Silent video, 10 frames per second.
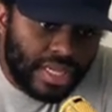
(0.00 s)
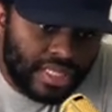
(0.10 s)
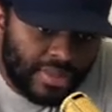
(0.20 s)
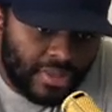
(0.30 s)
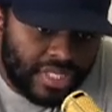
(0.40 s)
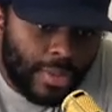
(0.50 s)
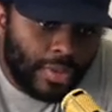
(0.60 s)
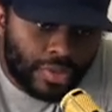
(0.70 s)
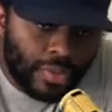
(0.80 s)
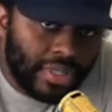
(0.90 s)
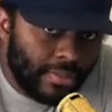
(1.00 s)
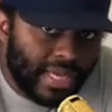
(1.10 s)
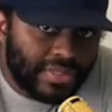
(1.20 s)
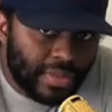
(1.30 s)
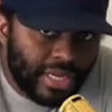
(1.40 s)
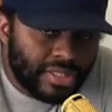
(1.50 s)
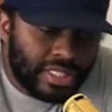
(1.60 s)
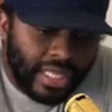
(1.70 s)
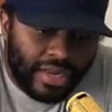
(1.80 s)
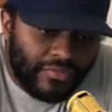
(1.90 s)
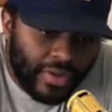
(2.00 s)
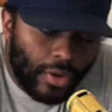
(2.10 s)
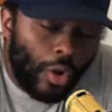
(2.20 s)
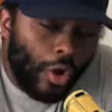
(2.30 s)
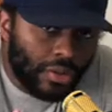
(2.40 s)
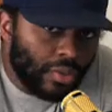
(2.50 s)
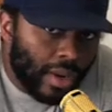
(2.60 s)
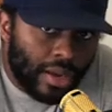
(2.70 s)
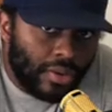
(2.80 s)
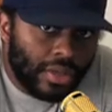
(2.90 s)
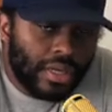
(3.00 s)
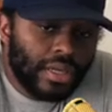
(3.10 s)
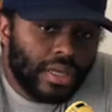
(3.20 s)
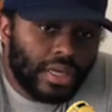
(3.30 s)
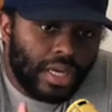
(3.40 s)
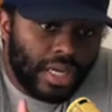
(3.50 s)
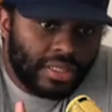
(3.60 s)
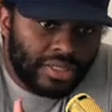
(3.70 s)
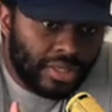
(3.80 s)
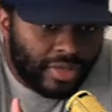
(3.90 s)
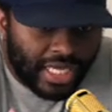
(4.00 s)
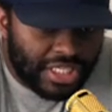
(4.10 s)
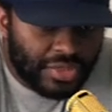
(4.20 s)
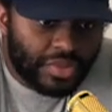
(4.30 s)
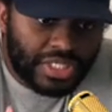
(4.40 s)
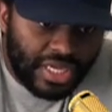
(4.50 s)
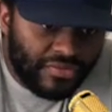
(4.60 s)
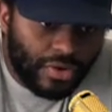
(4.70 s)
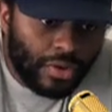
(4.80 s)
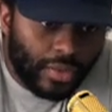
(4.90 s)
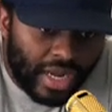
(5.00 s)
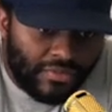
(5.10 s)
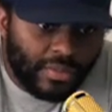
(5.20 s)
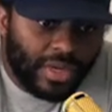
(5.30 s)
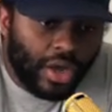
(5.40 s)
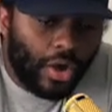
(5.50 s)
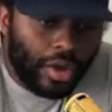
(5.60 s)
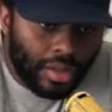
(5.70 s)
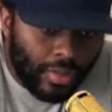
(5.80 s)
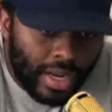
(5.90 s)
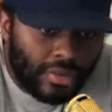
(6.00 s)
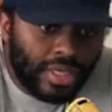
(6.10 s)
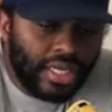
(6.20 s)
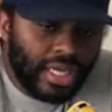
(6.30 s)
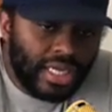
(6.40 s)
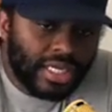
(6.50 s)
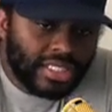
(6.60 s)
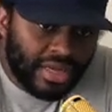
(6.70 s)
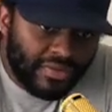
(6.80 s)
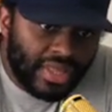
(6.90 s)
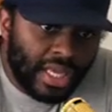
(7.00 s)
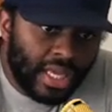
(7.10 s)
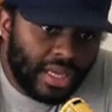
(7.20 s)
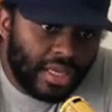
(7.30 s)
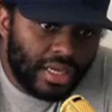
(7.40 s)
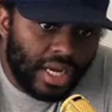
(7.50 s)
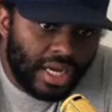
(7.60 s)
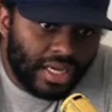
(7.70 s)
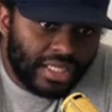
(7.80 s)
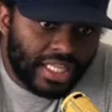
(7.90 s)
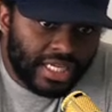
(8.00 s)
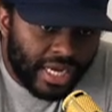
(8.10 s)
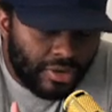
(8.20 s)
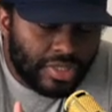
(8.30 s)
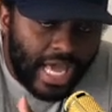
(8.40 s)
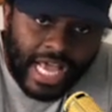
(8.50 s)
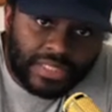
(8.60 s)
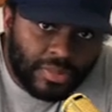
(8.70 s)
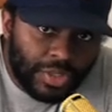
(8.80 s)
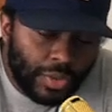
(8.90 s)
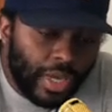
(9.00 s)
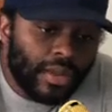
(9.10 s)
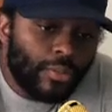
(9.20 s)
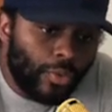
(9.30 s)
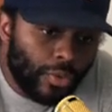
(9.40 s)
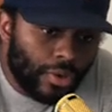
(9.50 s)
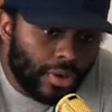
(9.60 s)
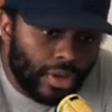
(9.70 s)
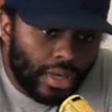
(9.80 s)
Deebo Samuel was one of the best players in the NFL all around. You know, not just receiver or whatever, but all around. He does everything that the Niners ask him to do and more.